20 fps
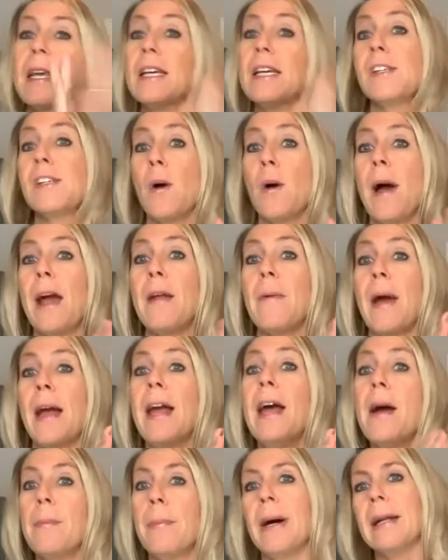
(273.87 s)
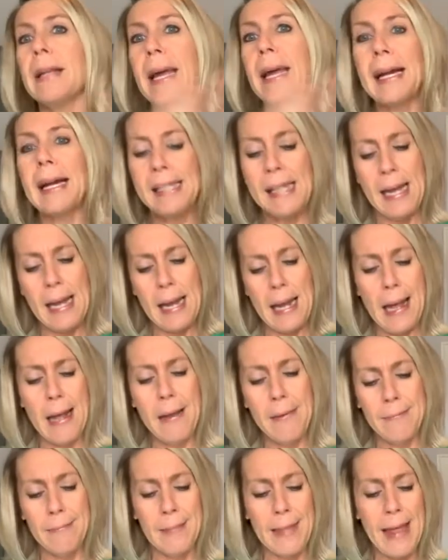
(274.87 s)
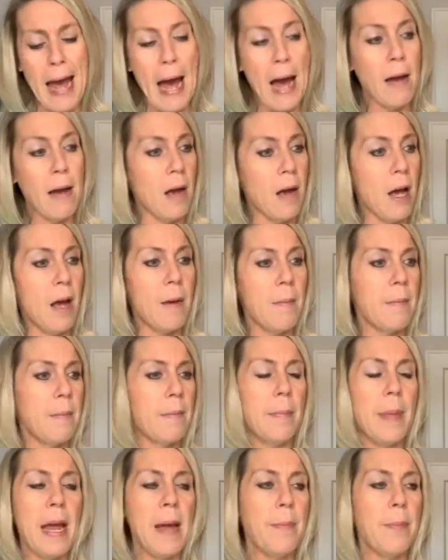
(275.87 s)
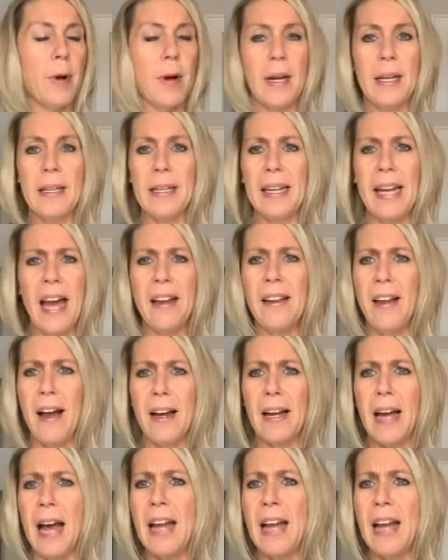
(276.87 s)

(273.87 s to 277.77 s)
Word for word: So anyway, but like I said, in that um, paper in the catalog,